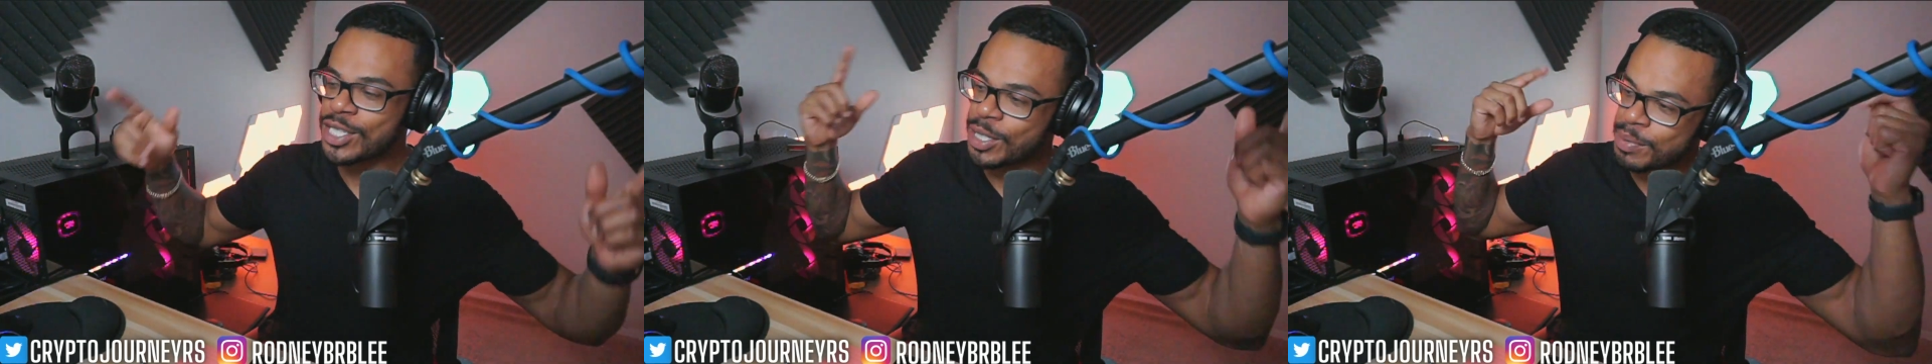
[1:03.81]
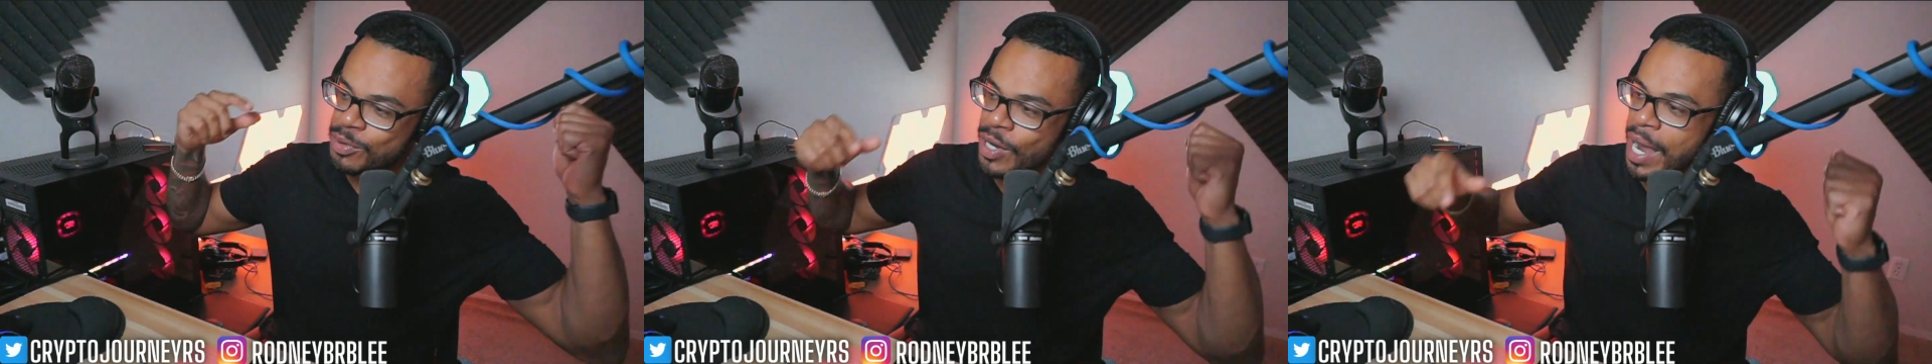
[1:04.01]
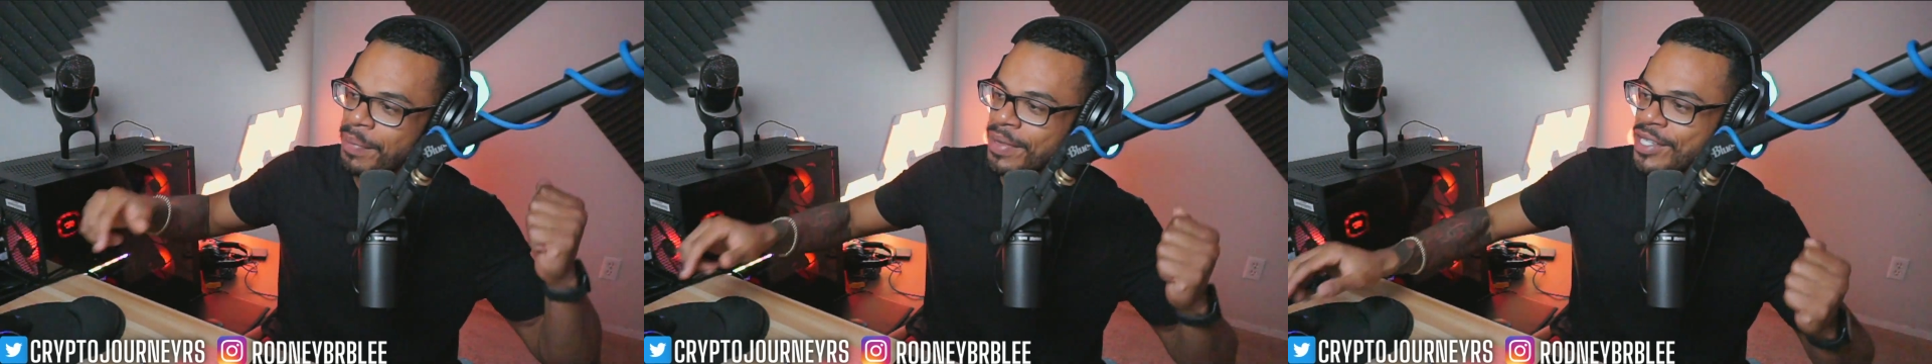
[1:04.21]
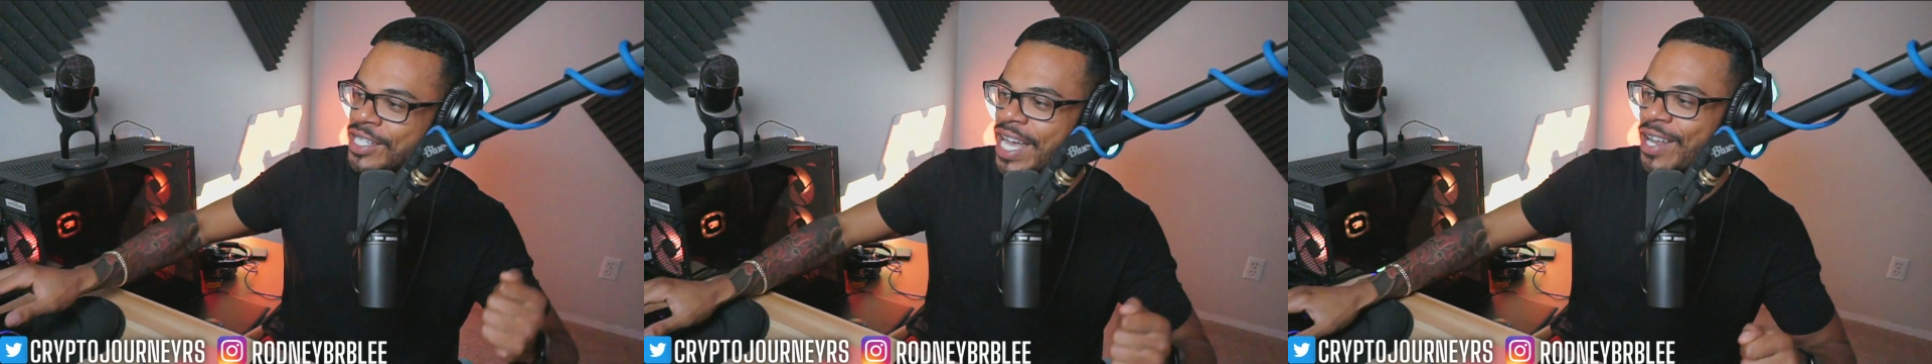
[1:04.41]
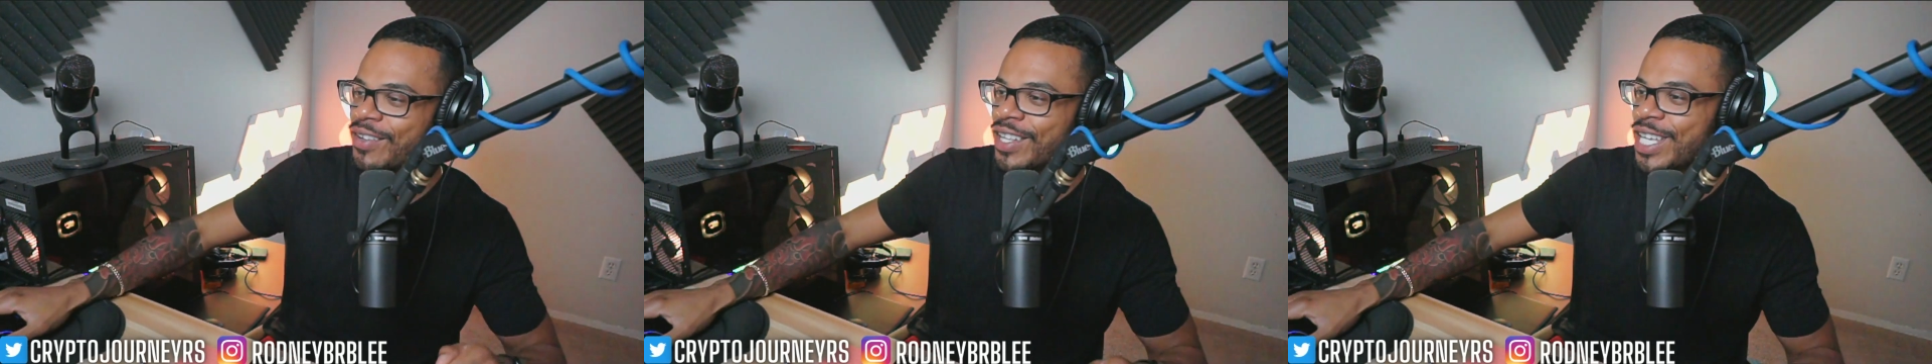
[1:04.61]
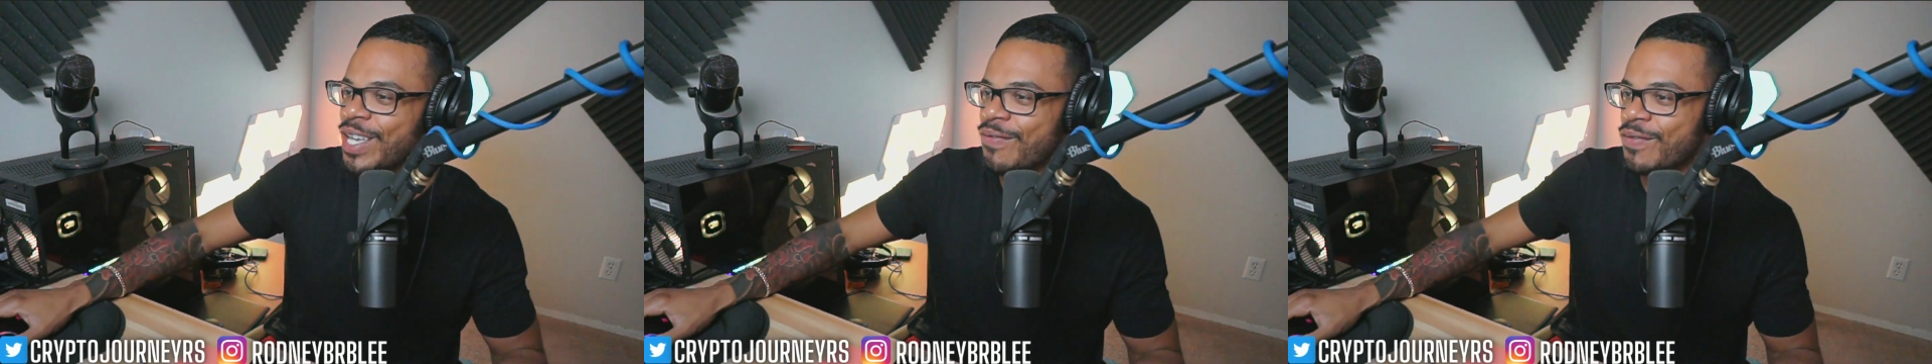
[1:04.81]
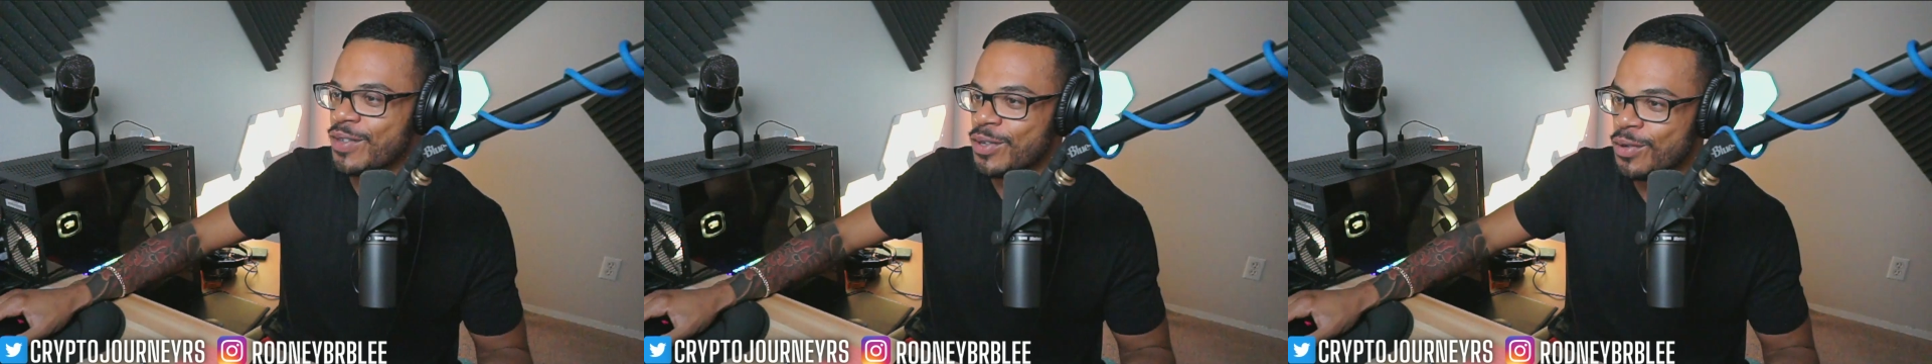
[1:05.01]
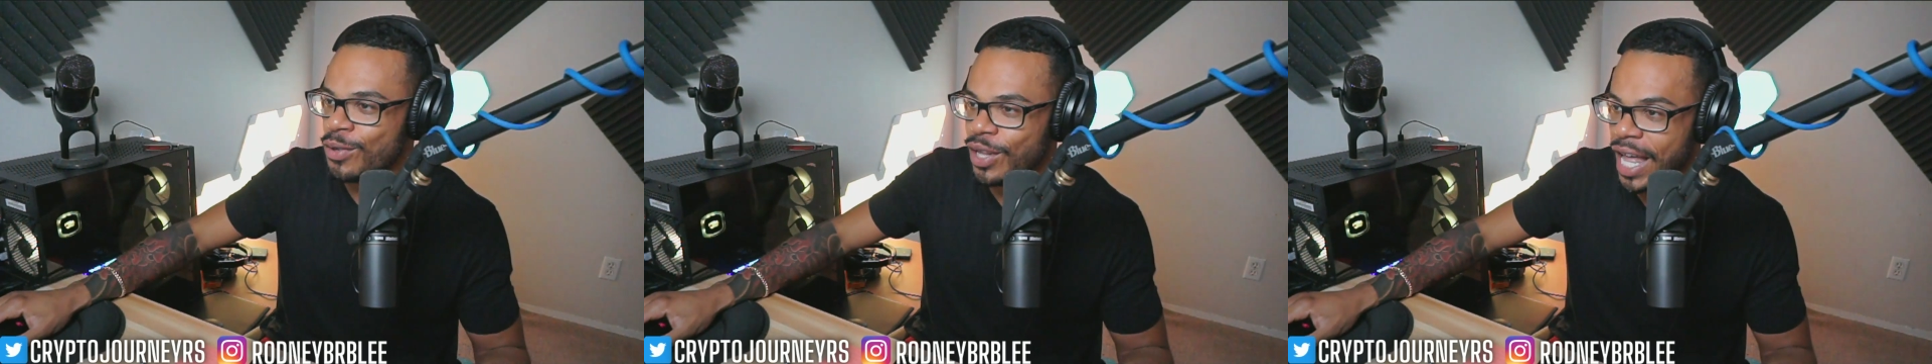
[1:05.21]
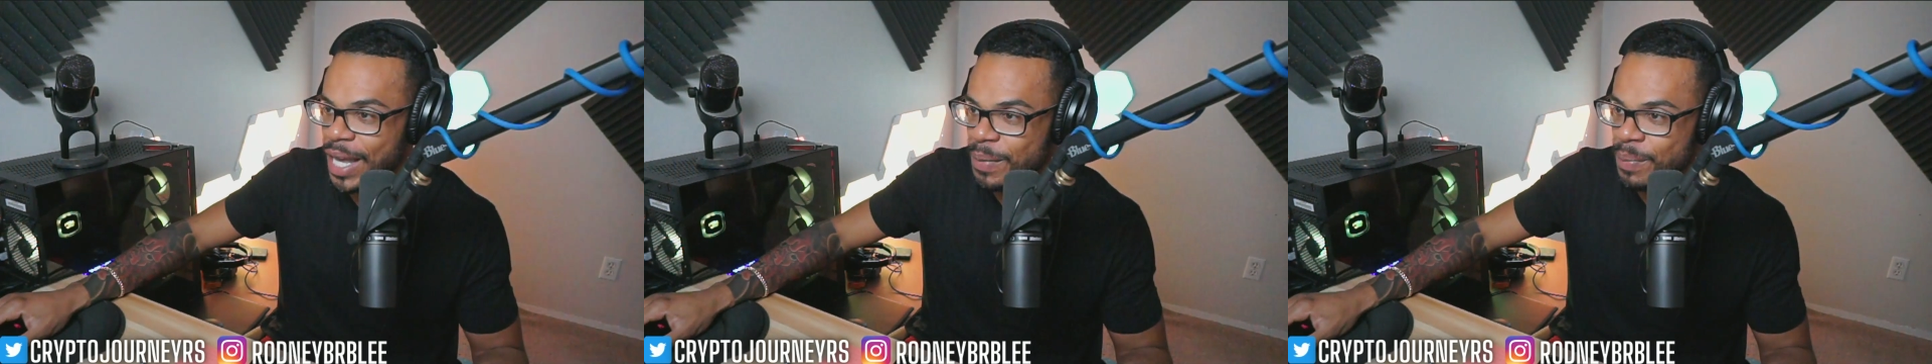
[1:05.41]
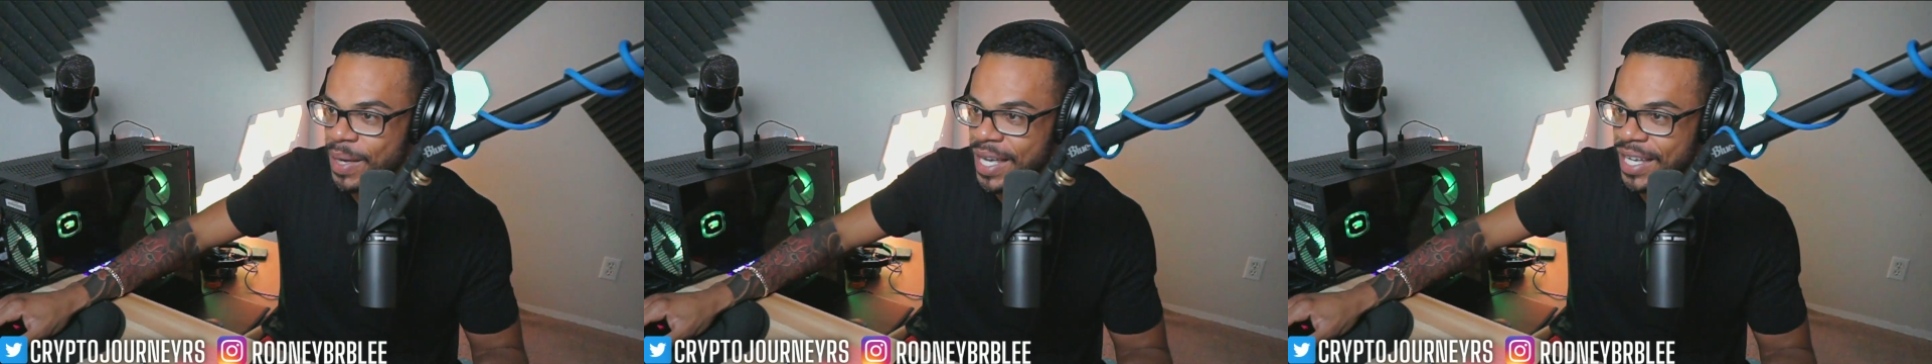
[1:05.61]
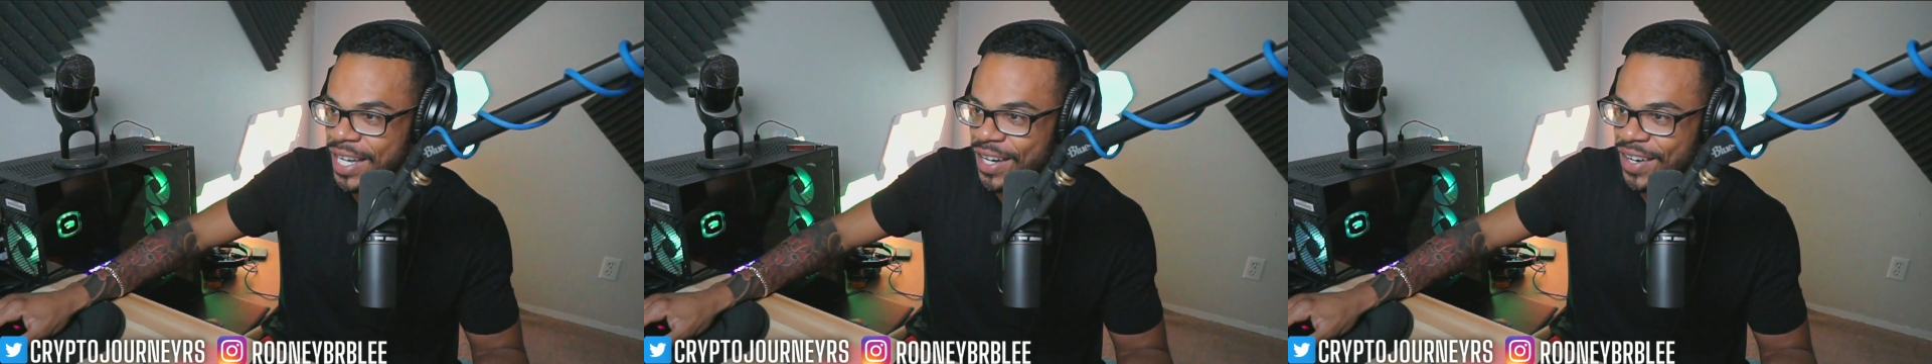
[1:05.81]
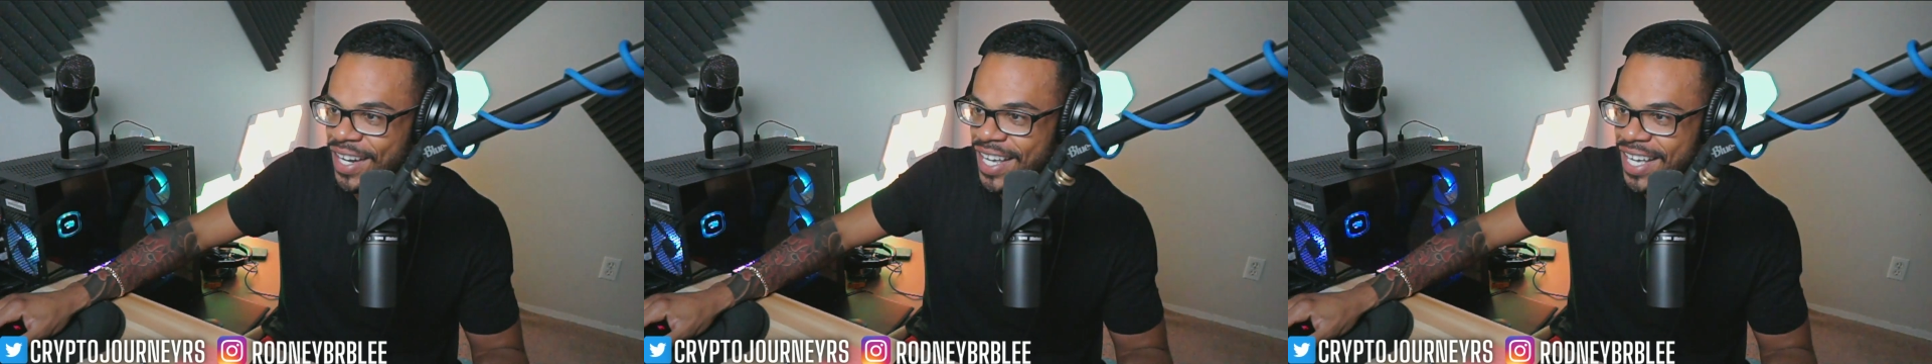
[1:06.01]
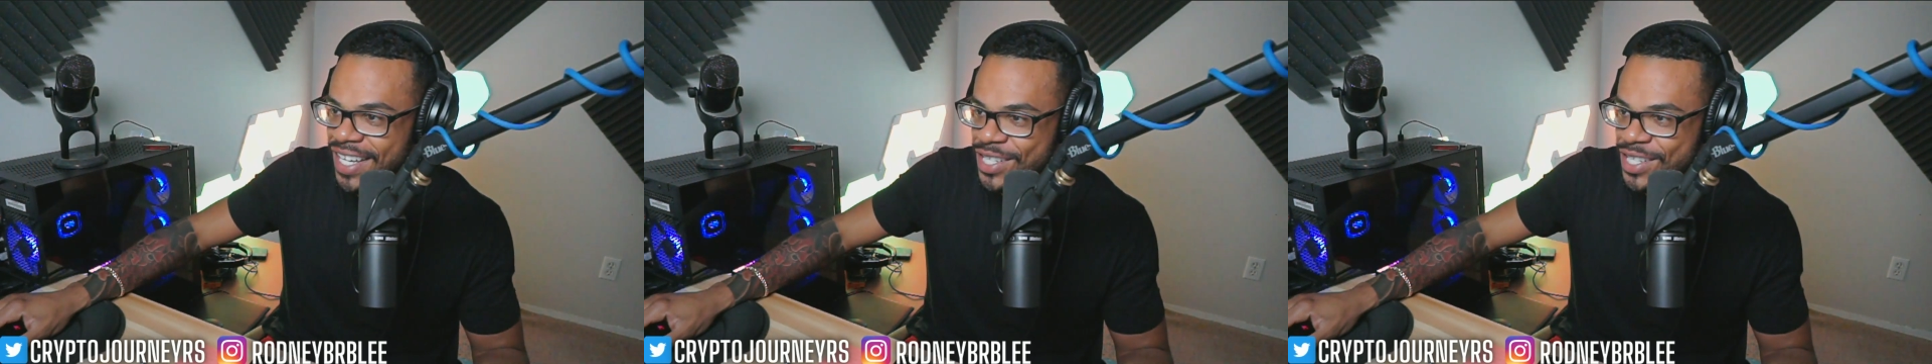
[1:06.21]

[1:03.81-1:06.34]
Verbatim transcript: subscribe to the channel if you like being here.